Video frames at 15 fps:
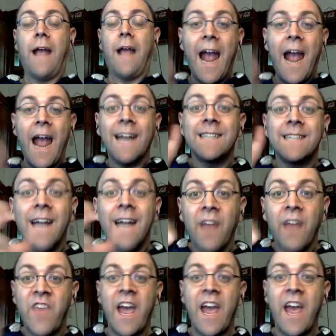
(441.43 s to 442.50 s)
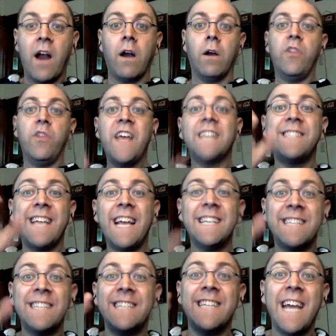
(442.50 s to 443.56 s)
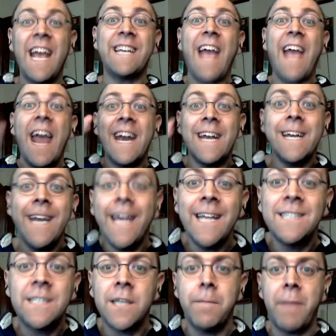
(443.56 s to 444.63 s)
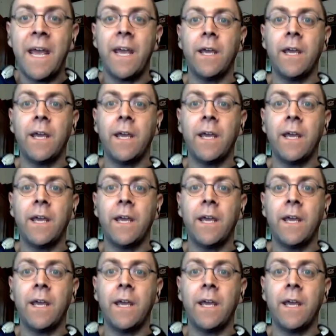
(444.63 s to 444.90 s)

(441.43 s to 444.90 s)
And it's not there. This isn't it, and it needs to be.